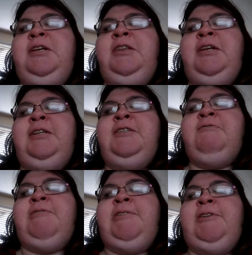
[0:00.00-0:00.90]

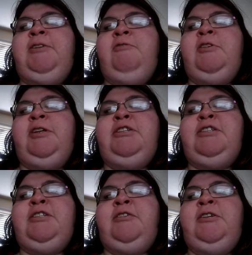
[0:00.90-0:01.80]
that's really when I
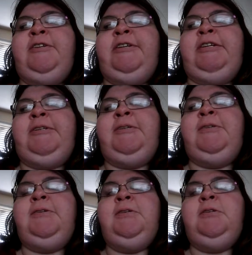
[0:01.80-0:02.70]

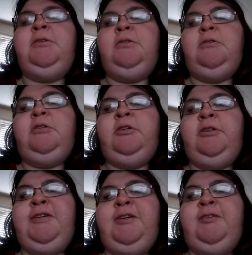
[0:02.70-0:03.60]
started
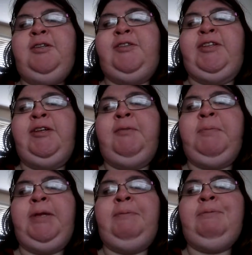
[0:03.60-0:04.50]

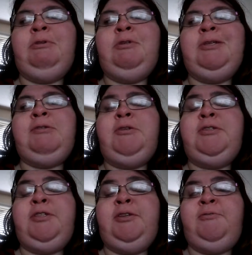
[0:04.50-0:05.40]
noticing people that
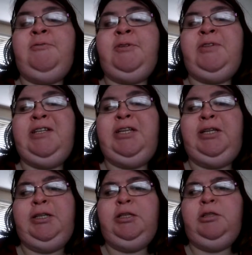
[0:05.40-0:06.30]
don't
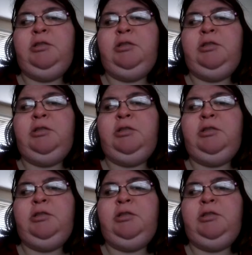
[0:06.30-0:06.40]
really